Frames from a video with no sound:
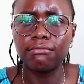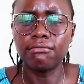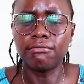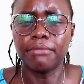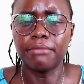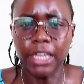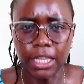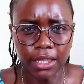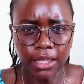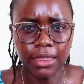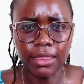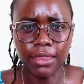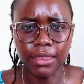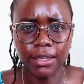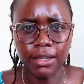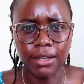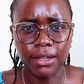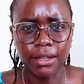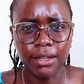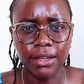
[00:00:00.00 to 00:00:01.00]

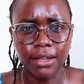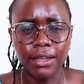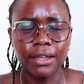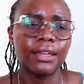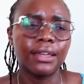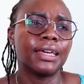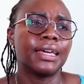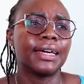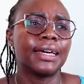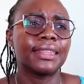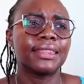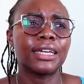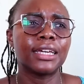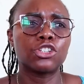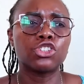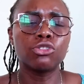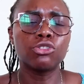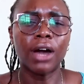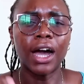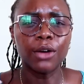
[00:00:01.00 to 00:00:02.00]
myth
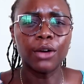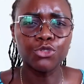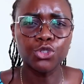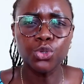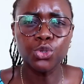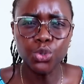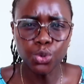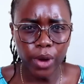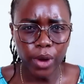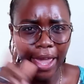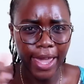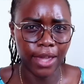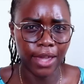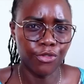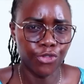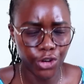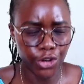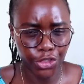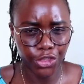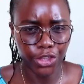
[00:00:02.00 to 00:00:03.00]
that you have to do
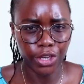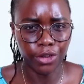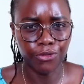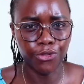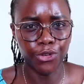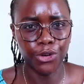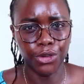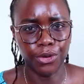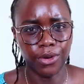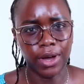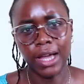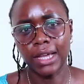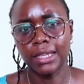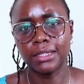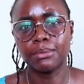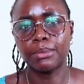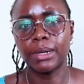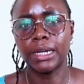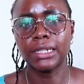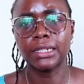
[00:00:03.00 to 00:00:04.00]
everything for your
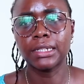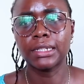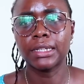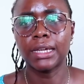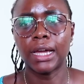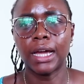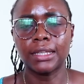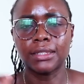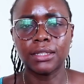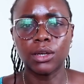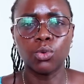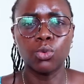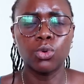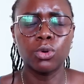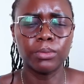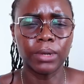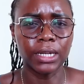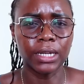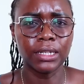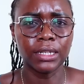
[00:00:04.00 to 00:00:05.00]
husband as a
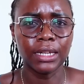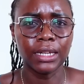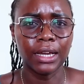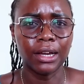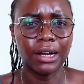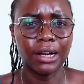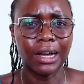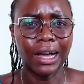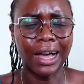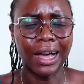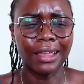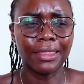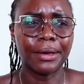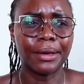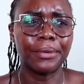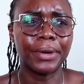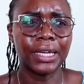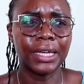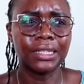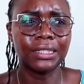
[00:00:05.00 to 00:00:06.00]
woman,
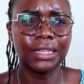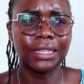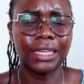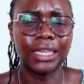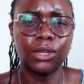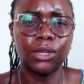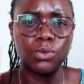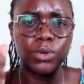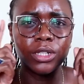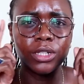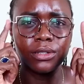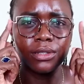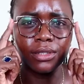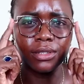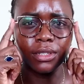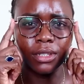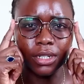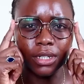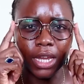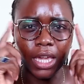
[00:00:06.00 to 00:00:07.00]
otherwise he will
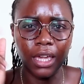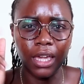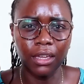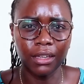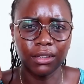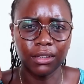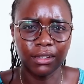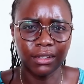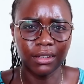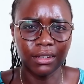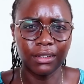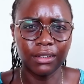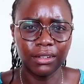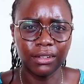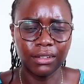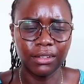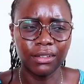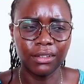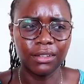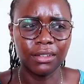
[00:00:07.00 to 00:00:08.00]
stray.
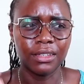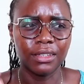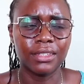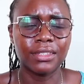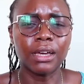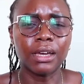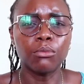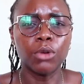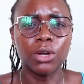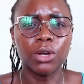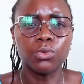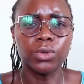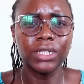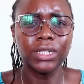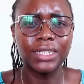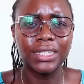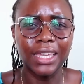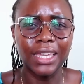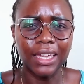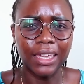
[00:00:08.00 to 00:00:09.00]
Someone
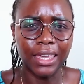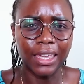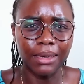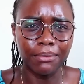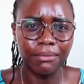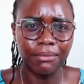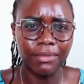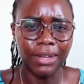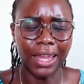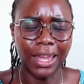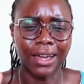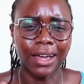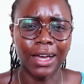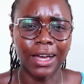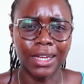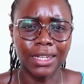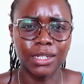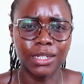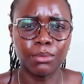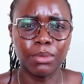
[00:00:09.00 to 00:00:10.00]
will take him like a
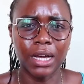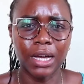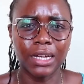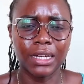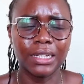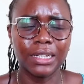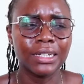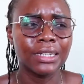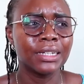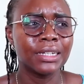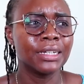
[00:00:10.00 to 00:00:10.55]
handbag.